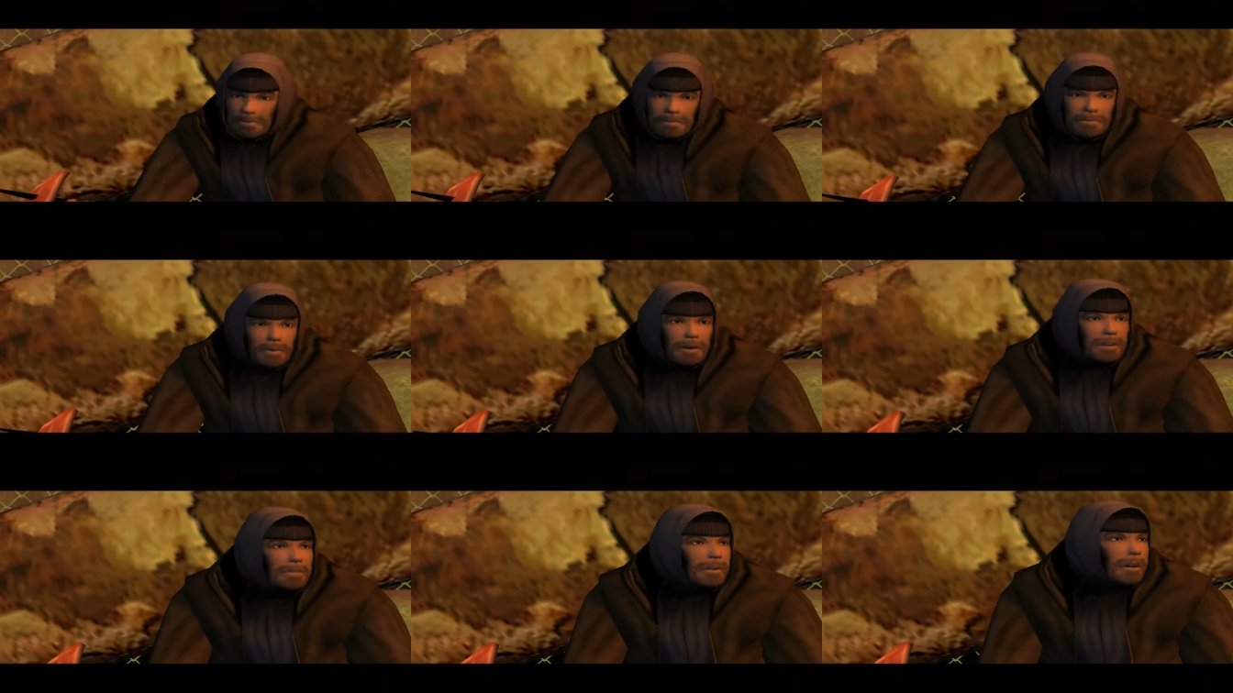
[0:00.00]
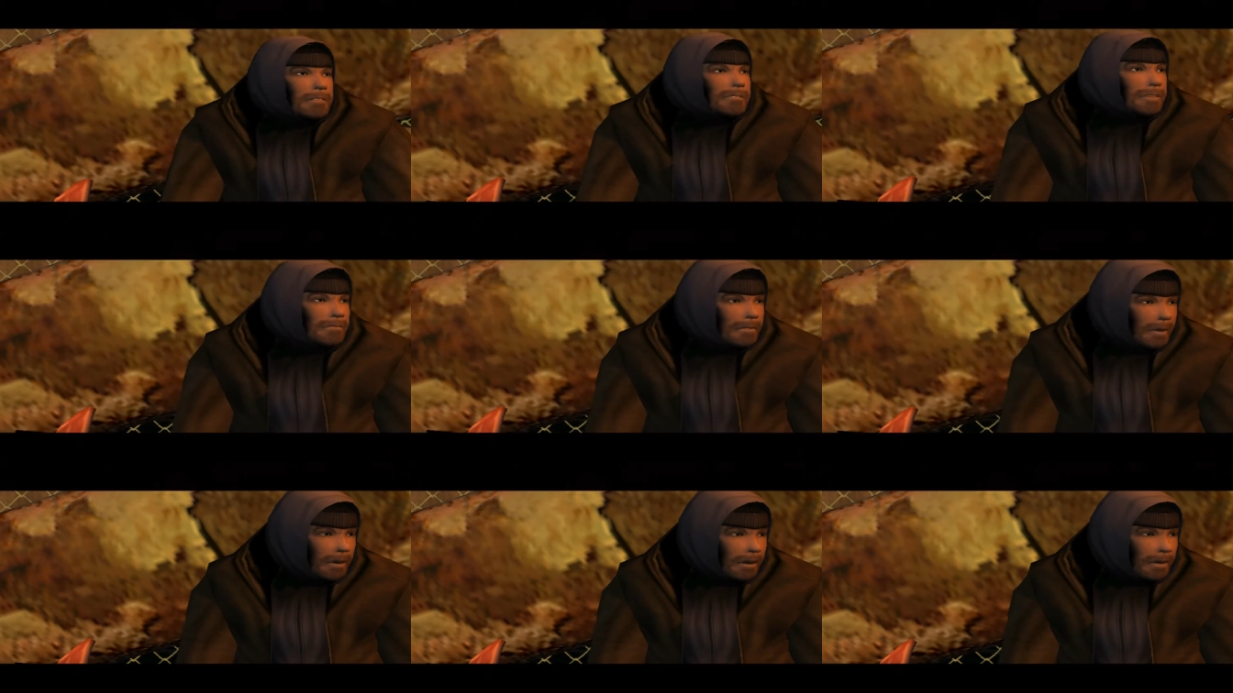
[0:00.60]
Try the Café
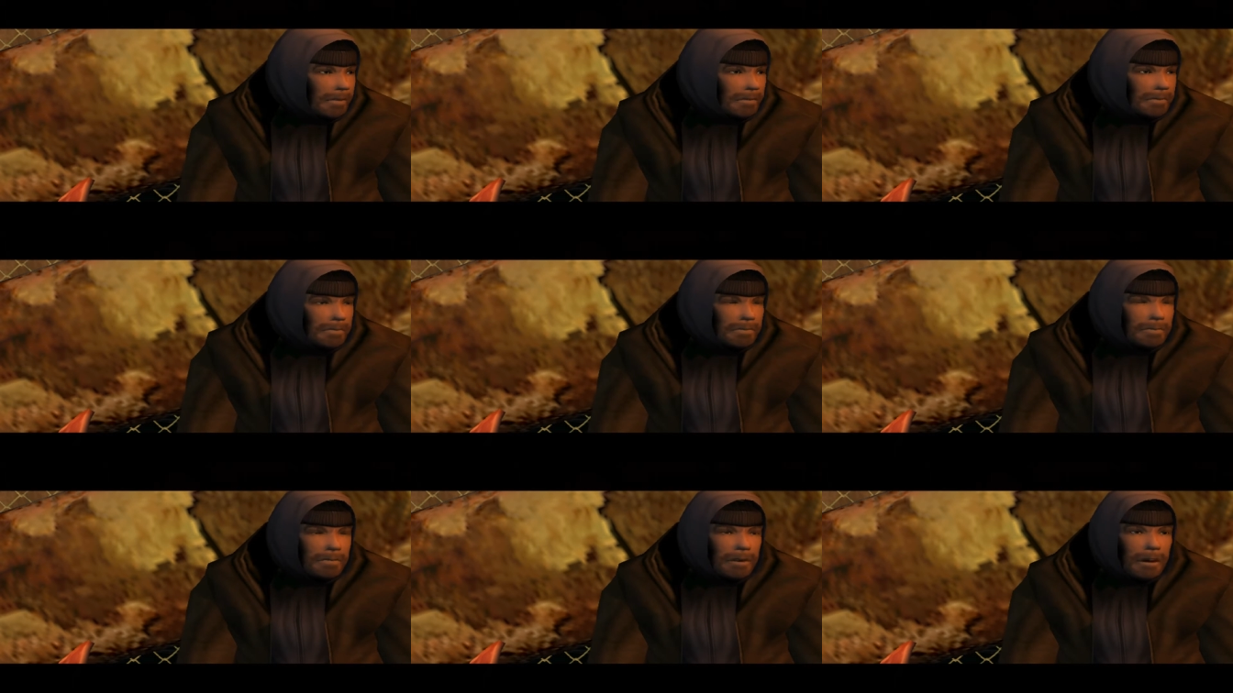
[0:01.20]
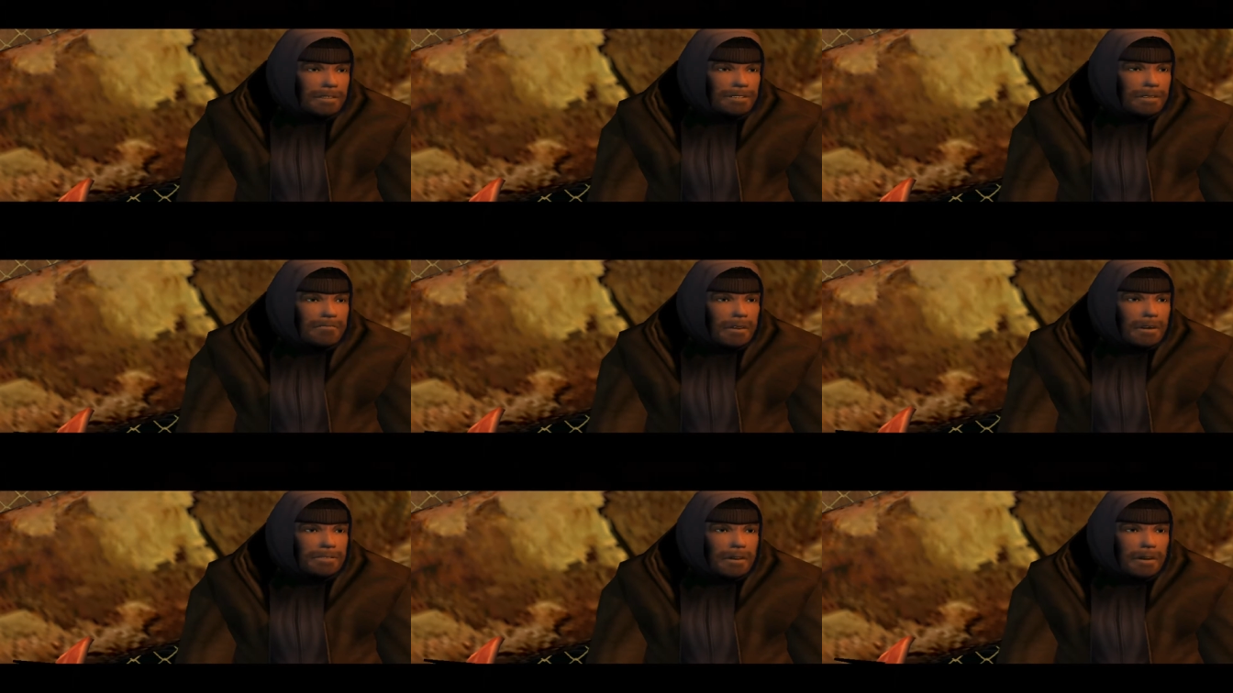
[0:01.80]
Metro. In the
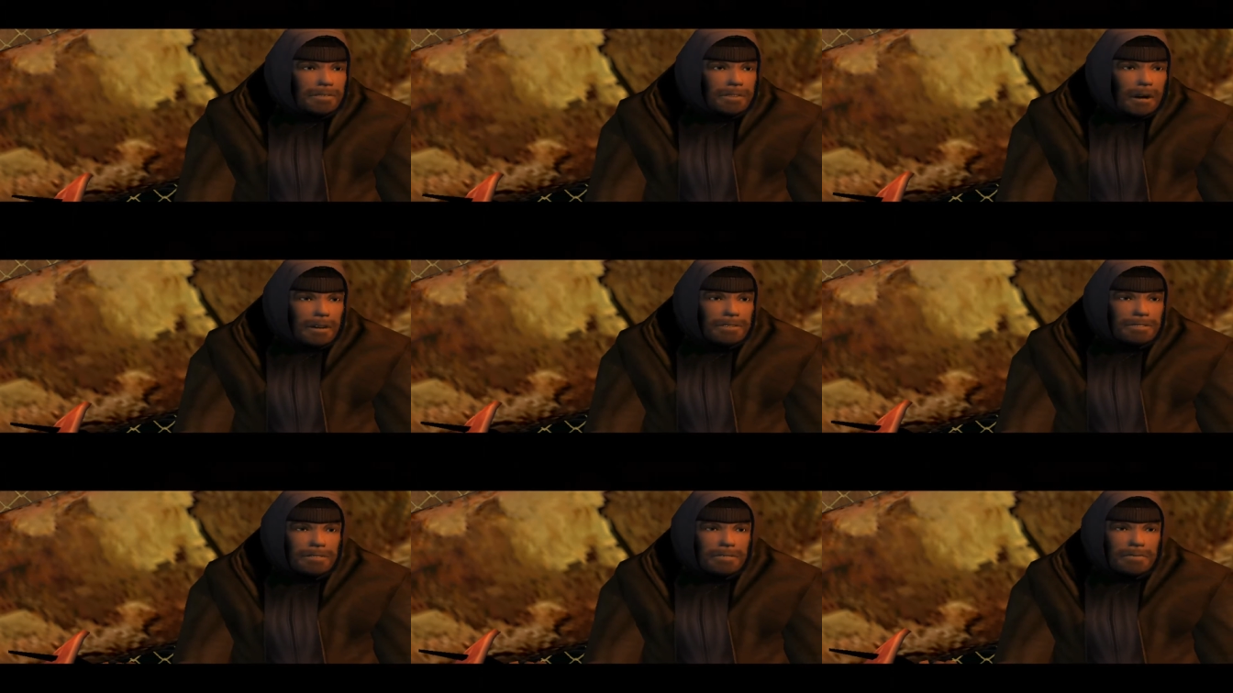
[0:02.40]
Place d'Arcade.